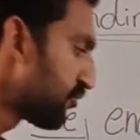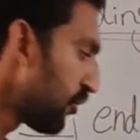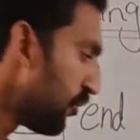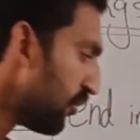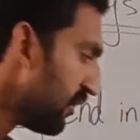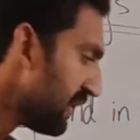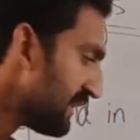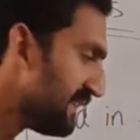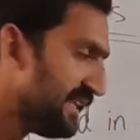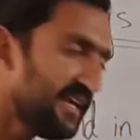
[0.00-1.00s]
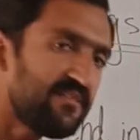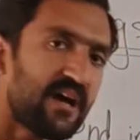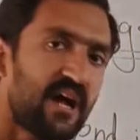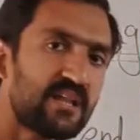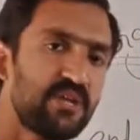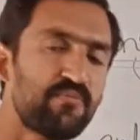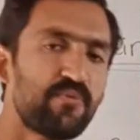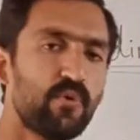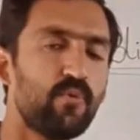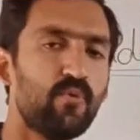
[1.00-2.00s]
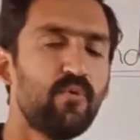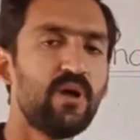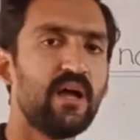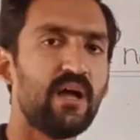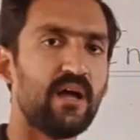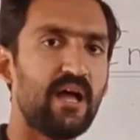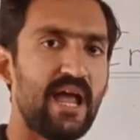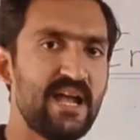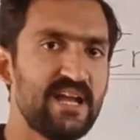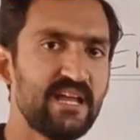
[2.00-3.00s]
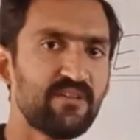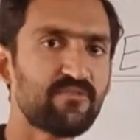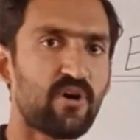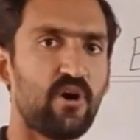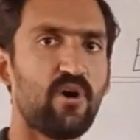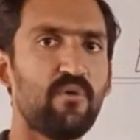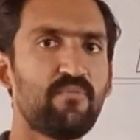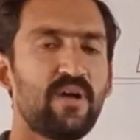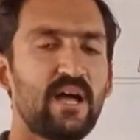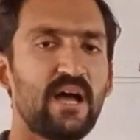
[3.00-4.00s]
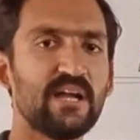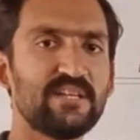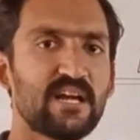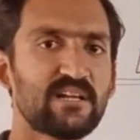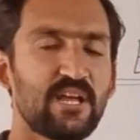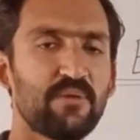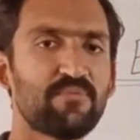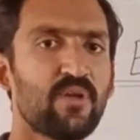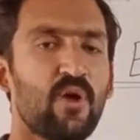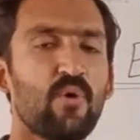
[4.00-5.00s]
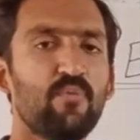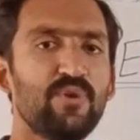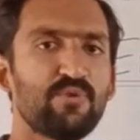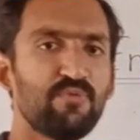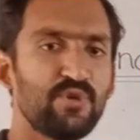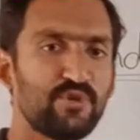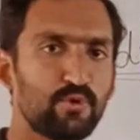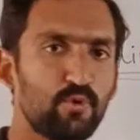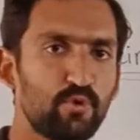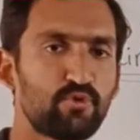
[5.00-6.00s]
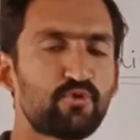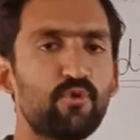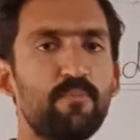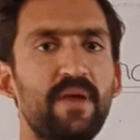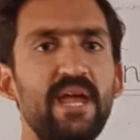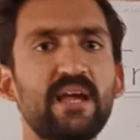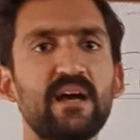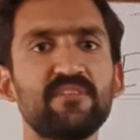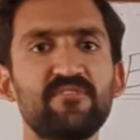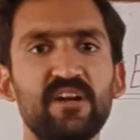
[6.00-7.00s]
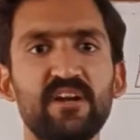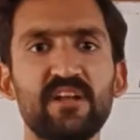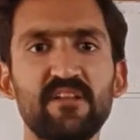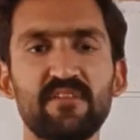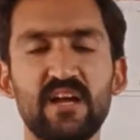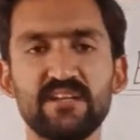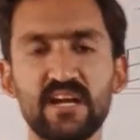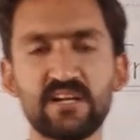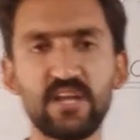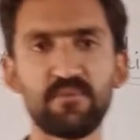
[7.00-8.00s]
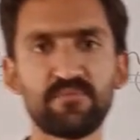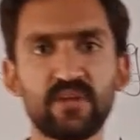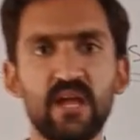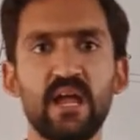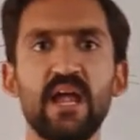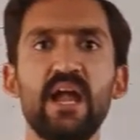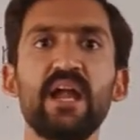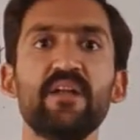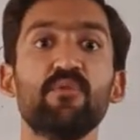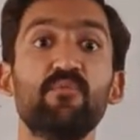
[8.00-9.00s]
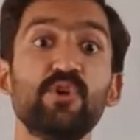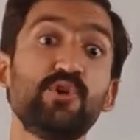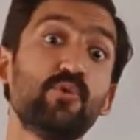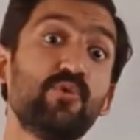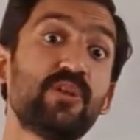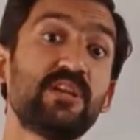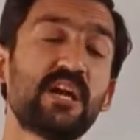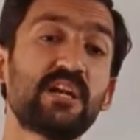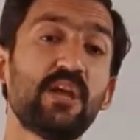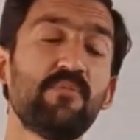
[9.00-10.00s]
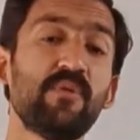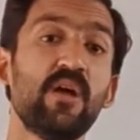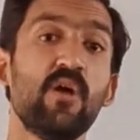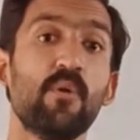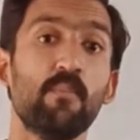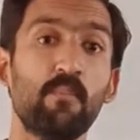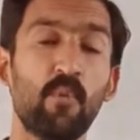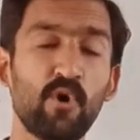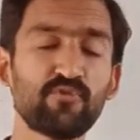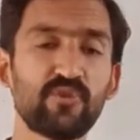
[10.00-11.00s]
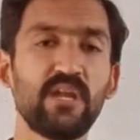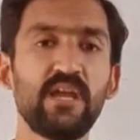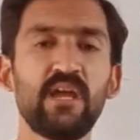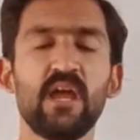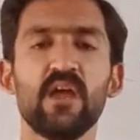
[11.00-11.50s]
So these are the few endings of adjectives which we use to make a certain adjectives, and we use adjective mostly